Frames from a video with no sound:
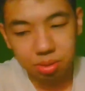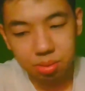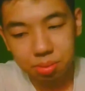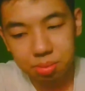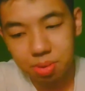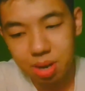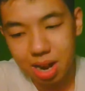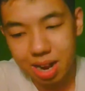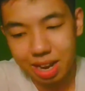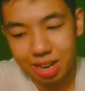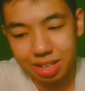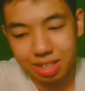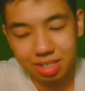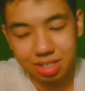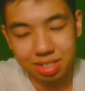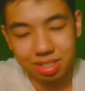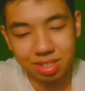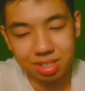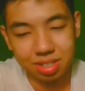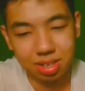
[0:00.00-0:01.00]
Right,
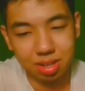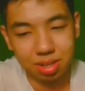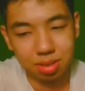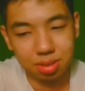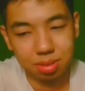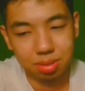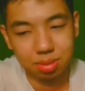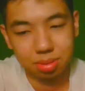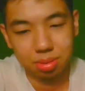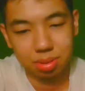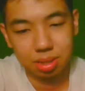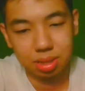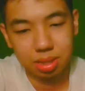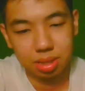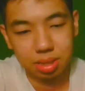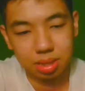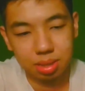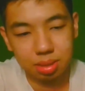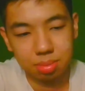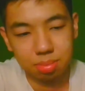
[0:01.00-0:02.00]

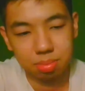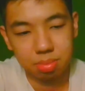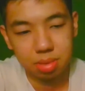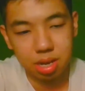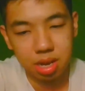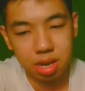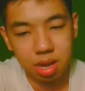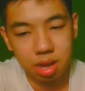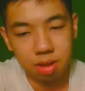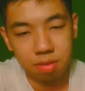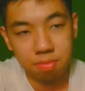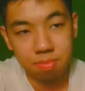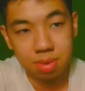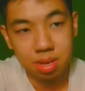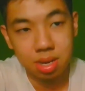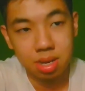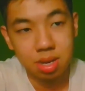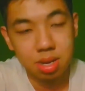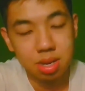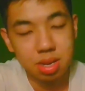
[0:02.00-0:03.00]
so I have
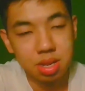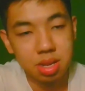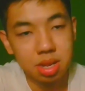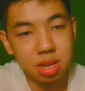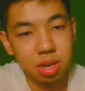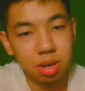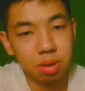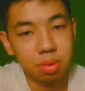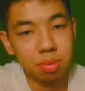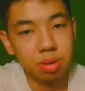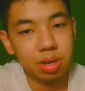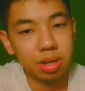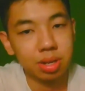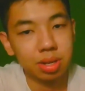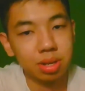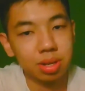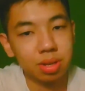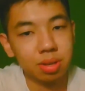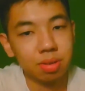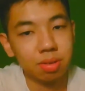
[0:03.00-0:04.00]
been
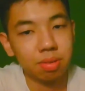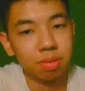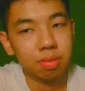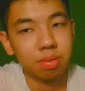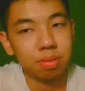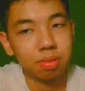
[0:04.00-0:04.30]
hearing